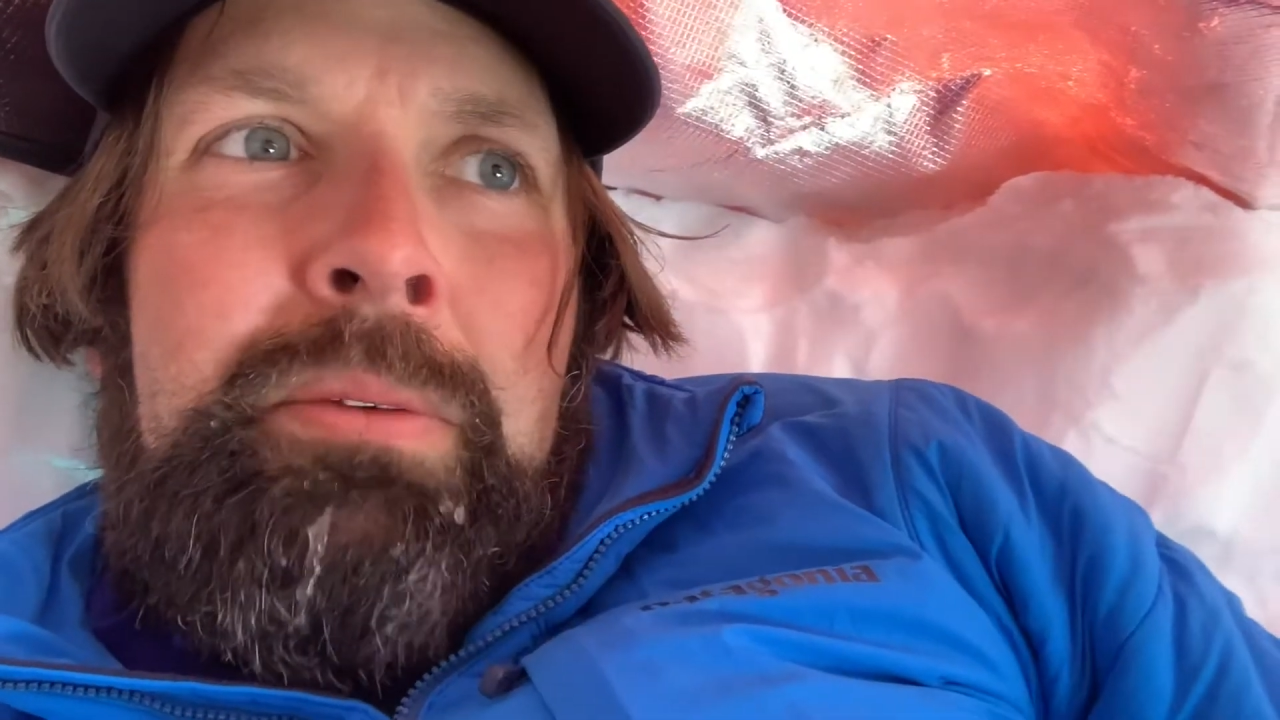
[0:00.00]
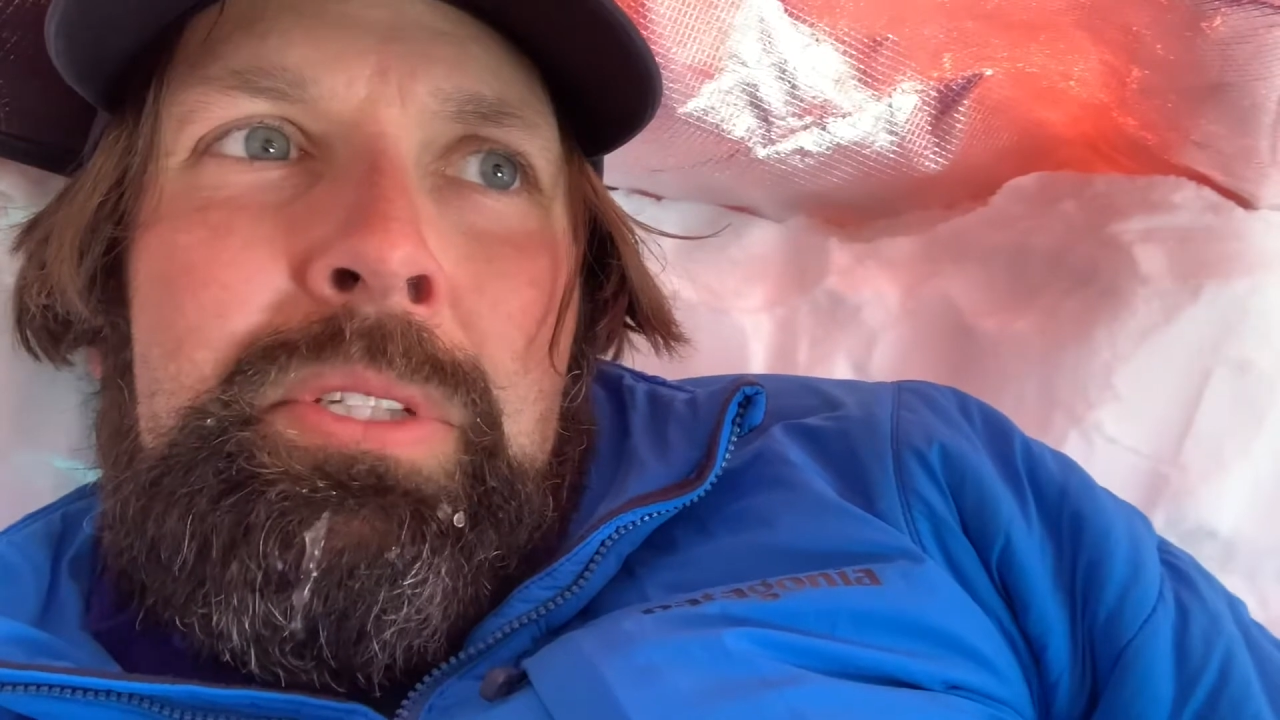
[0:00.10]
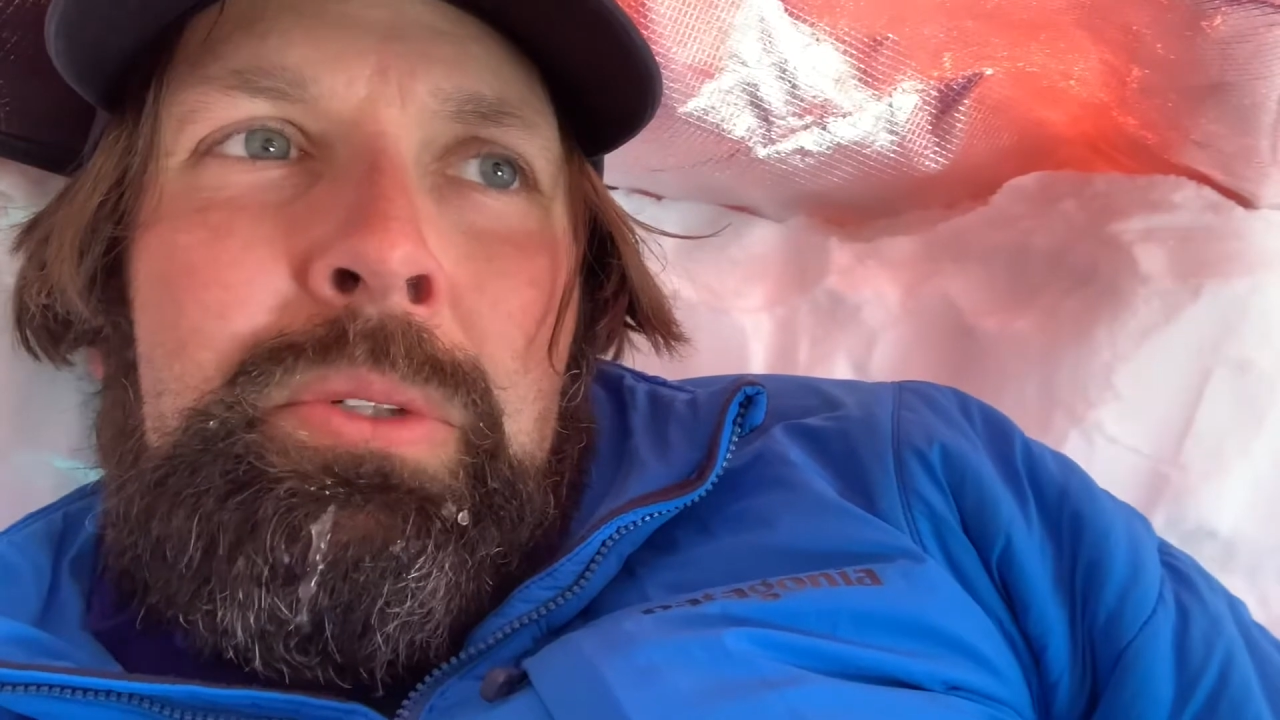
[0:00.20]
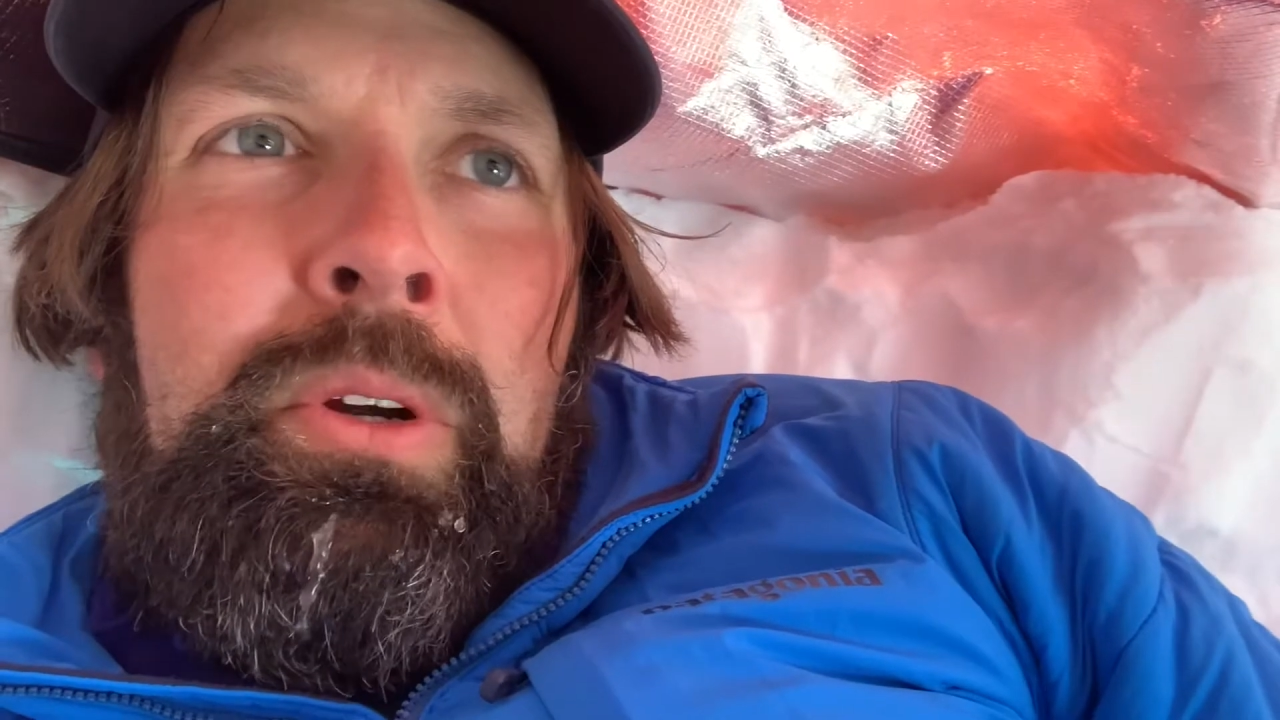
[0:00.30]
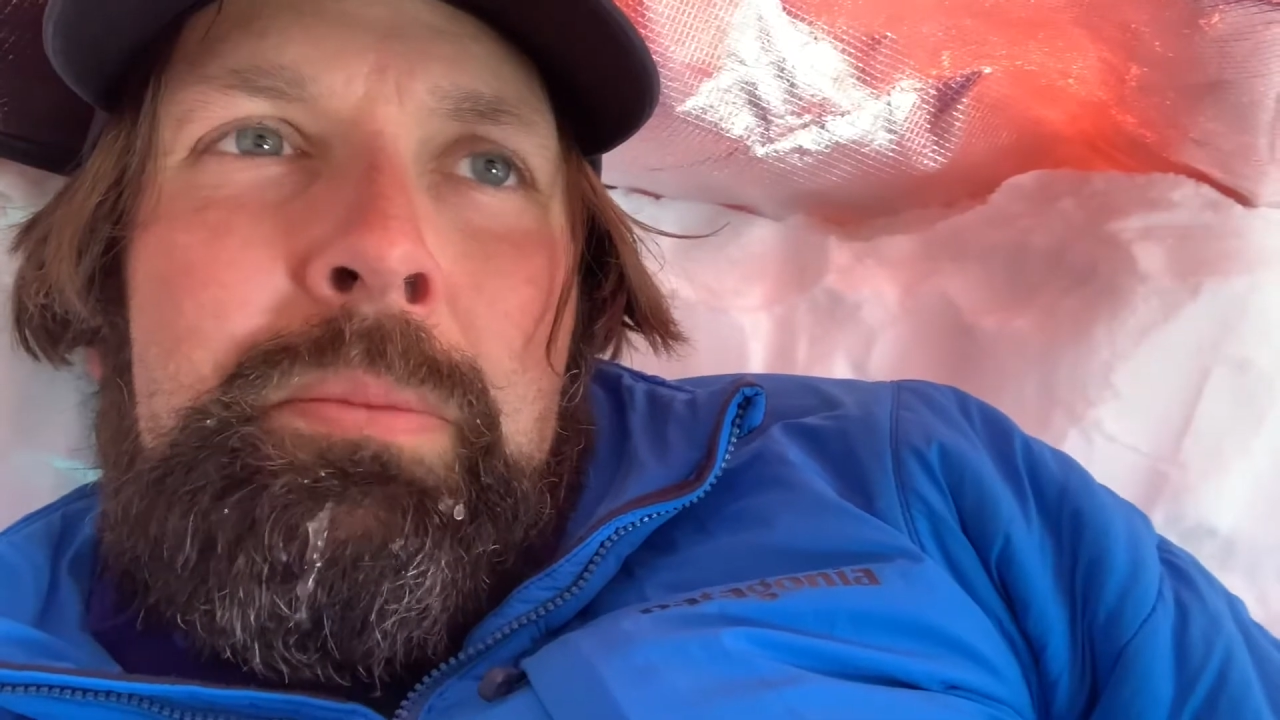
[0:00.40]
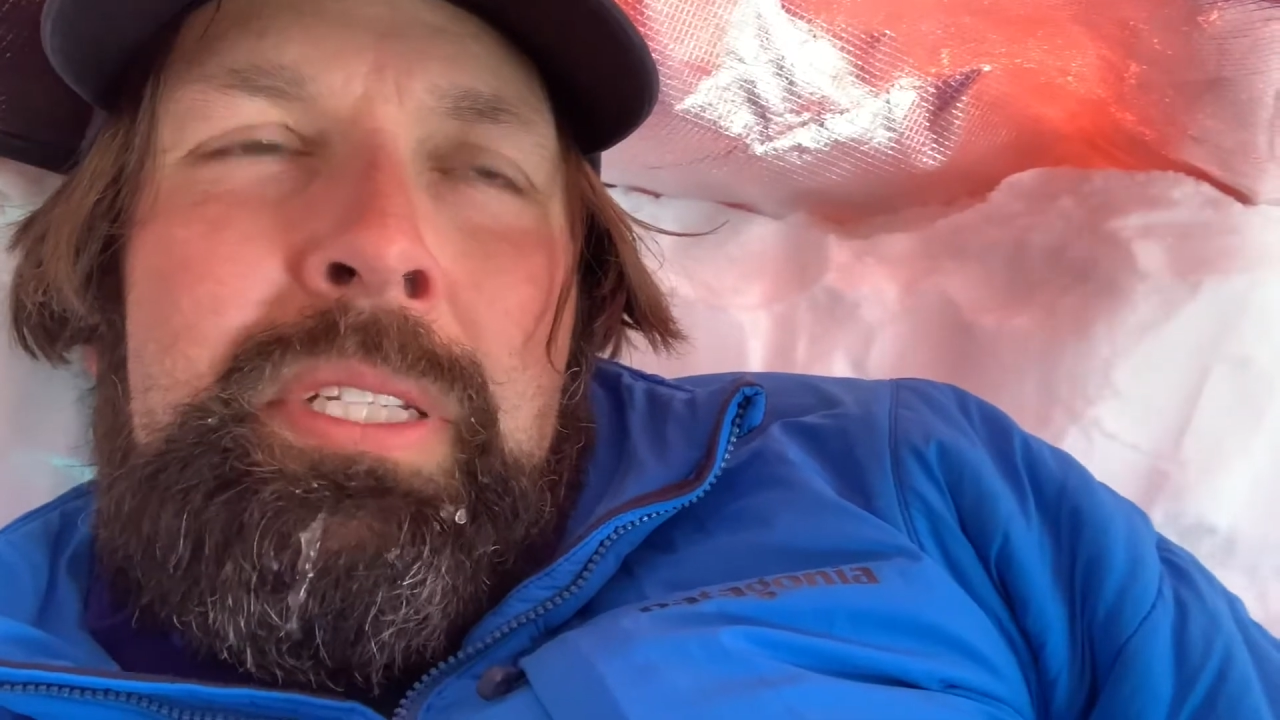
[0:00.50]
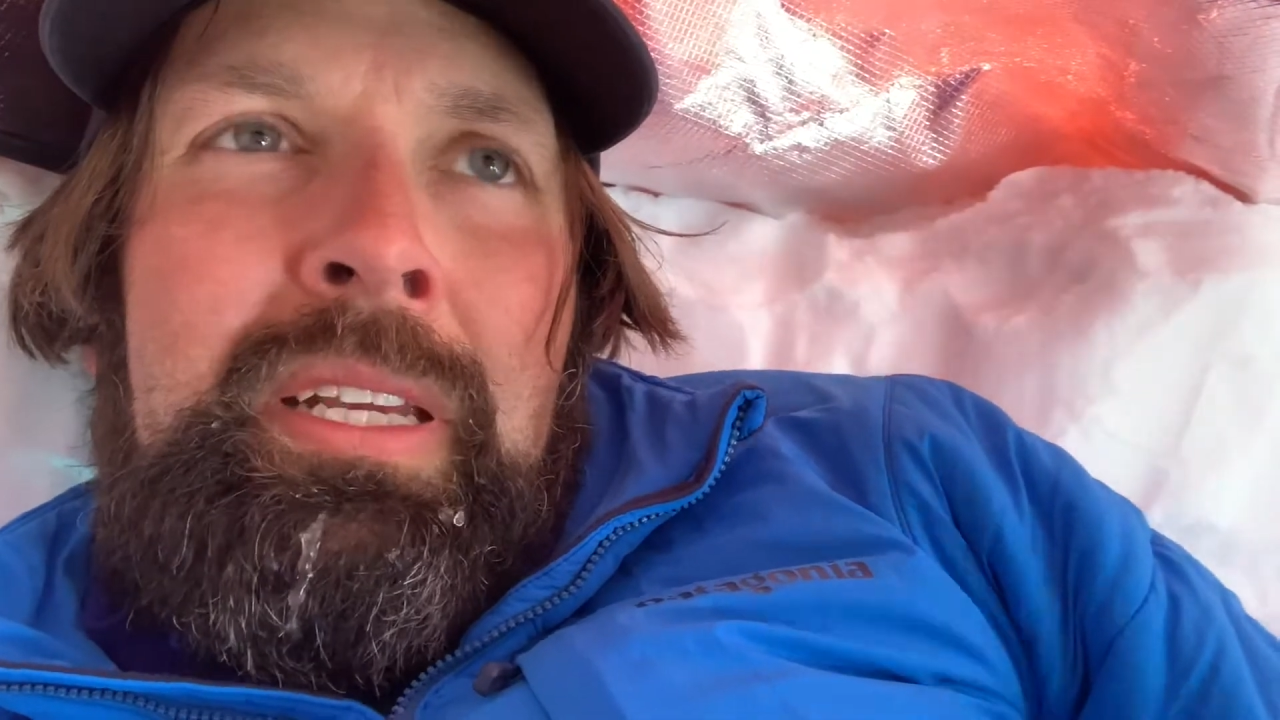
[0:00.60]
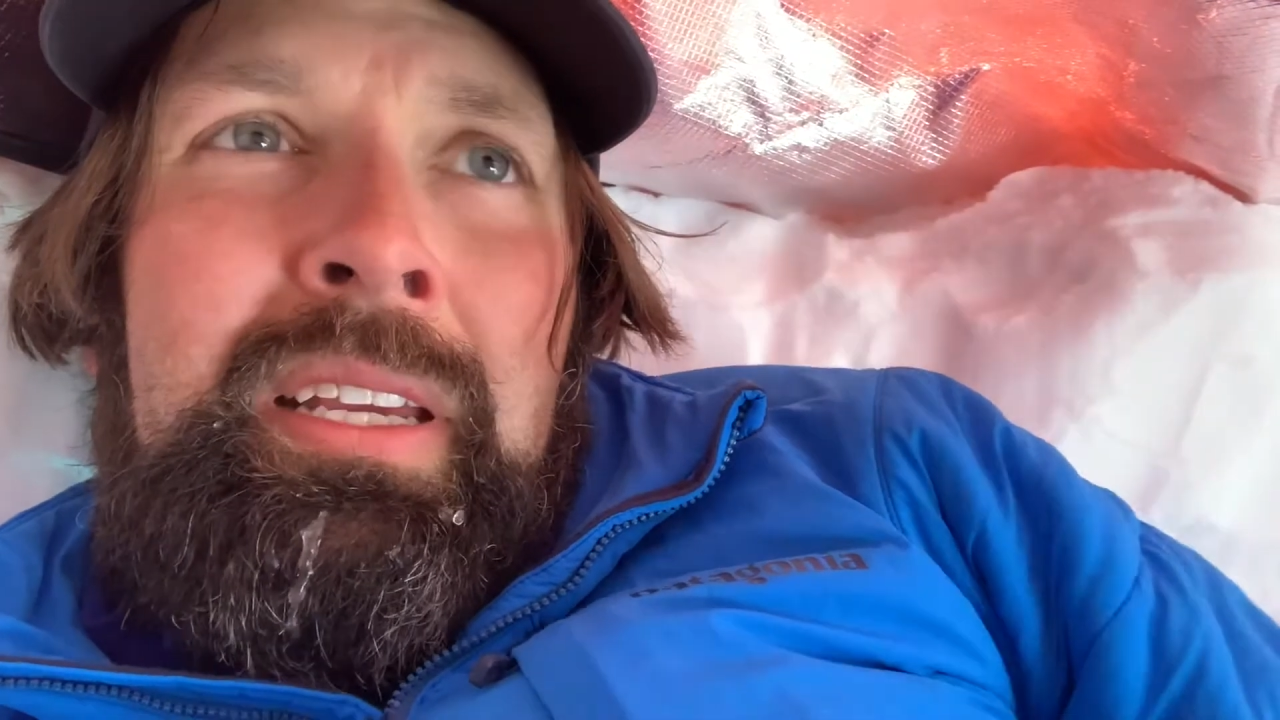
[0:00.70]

storms,